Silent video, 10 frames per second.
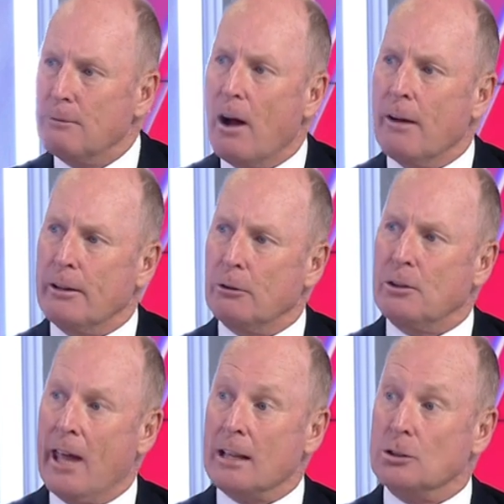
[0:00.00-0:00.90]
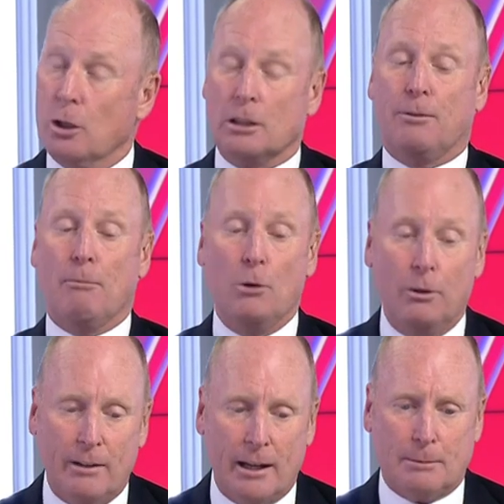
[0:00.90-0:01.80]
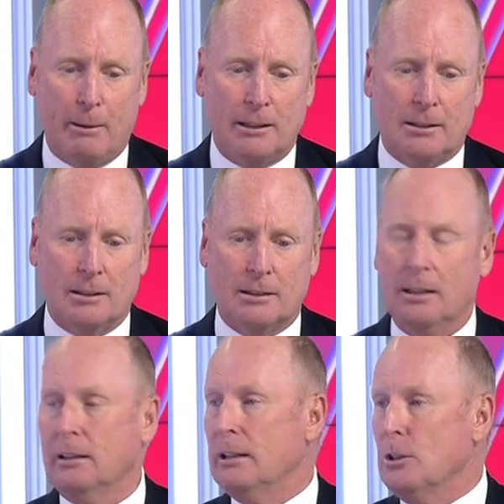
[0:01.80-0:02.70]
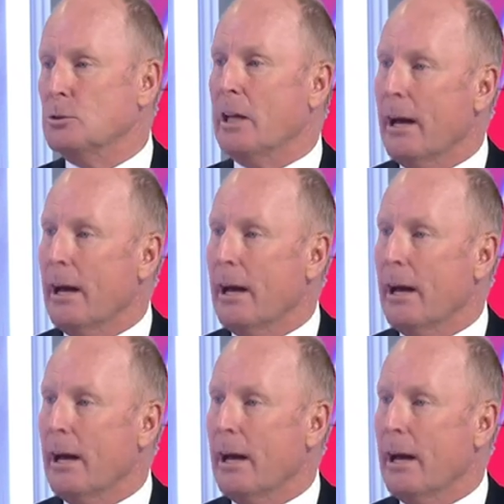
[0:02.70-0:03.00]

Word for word: and $500,000 for moving expenses. He used